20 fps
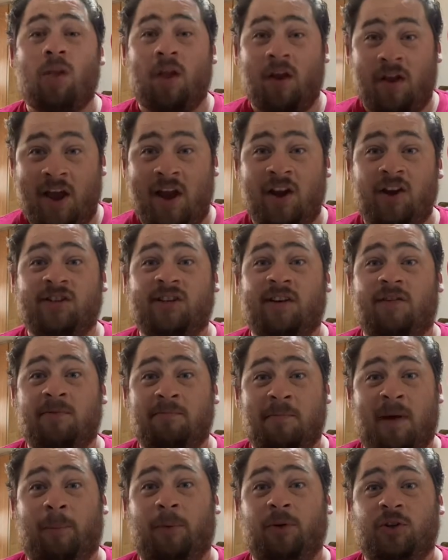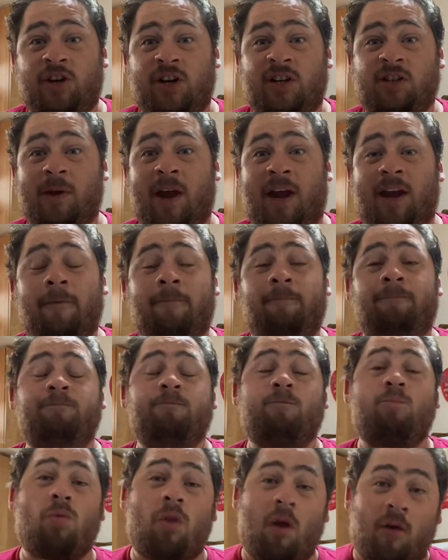get yourself a maple cheesecake
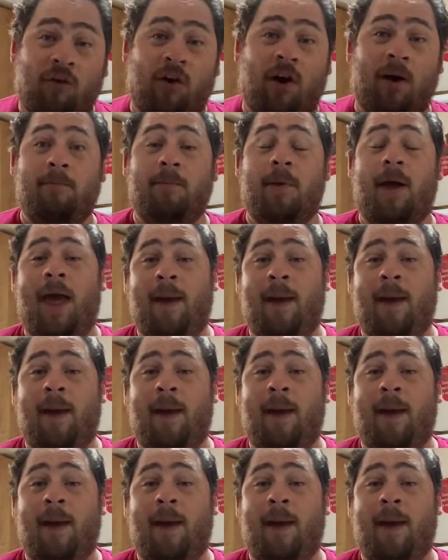from